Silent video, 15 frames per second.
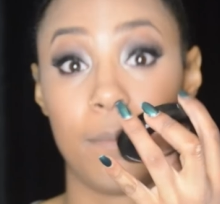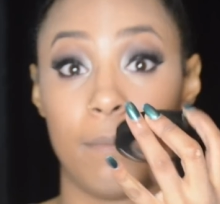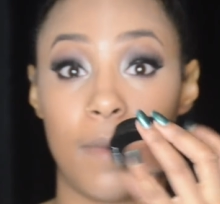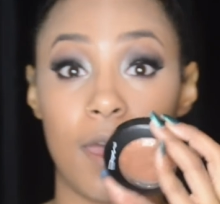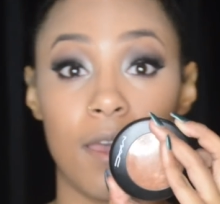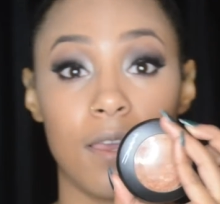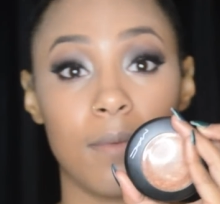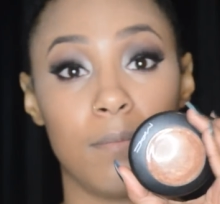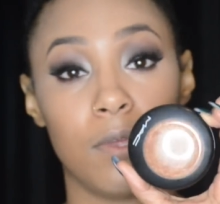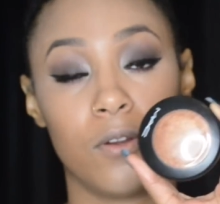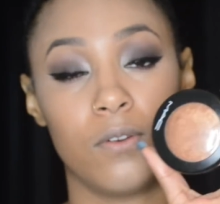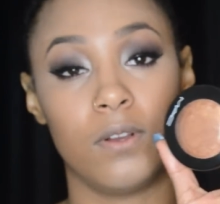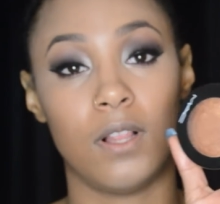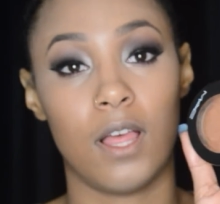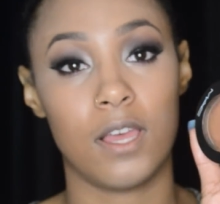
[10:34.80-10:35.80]
MAC
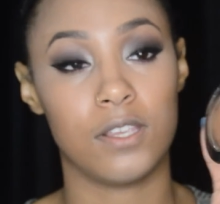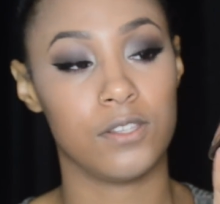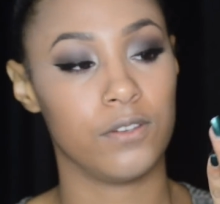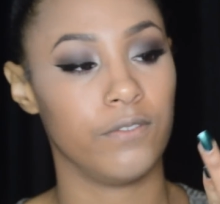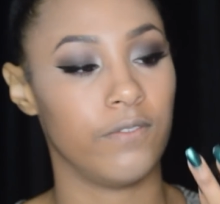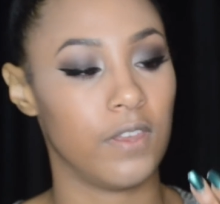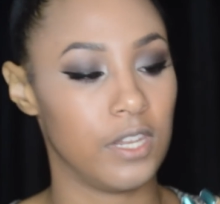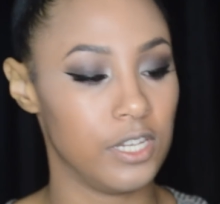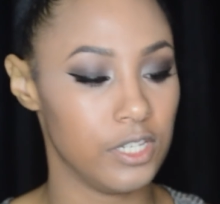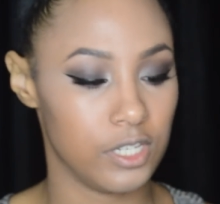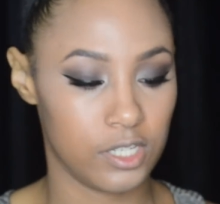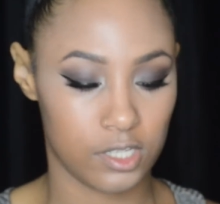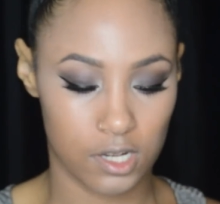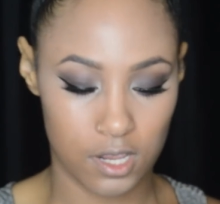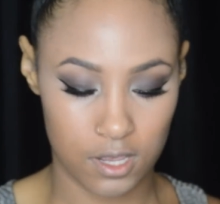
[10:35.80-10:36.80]
Mineralizer
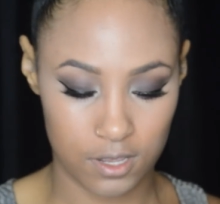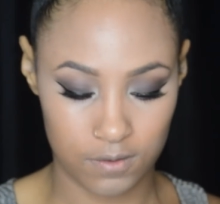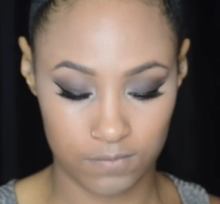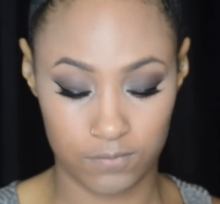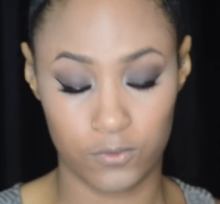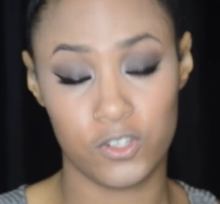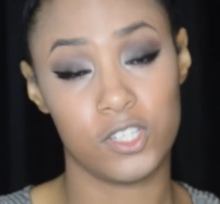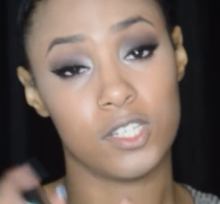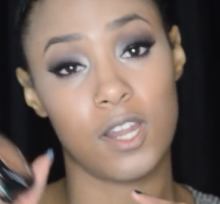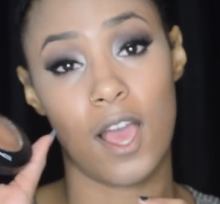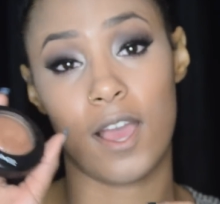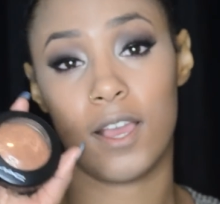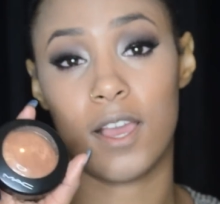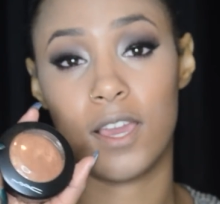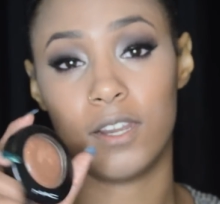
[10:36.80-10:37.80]
finish, which
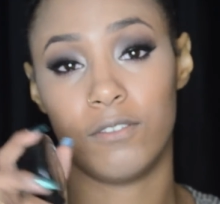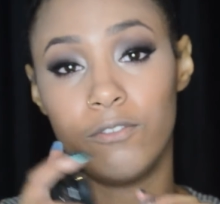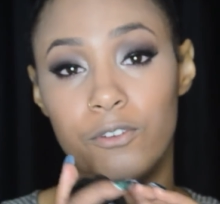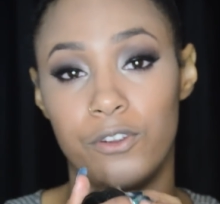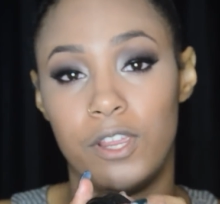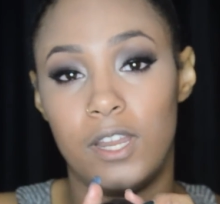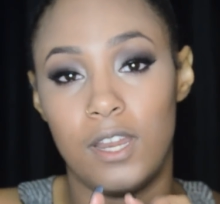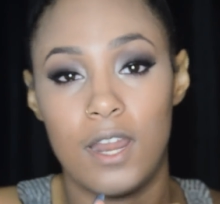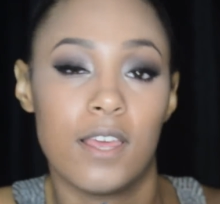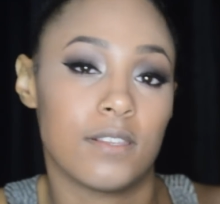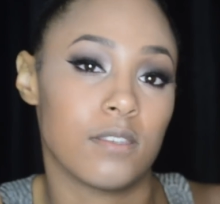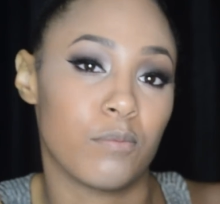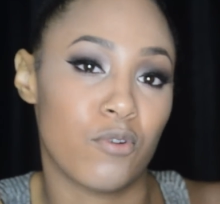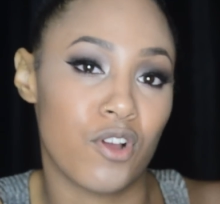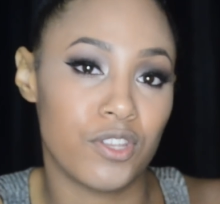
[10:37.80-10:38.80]
I kind of created
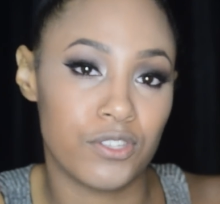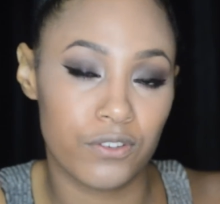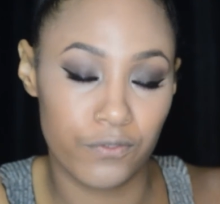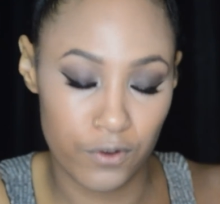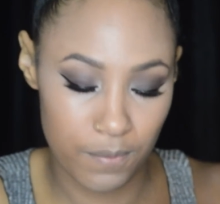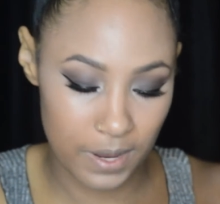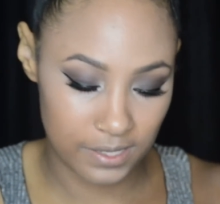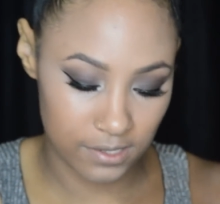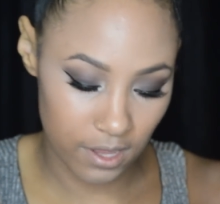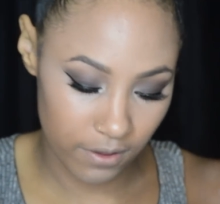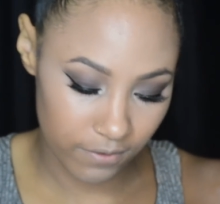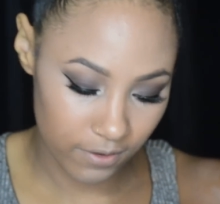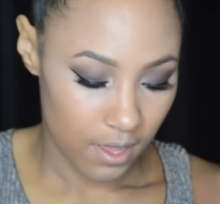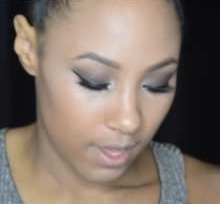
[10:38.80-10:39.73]
as a bronzer for myself.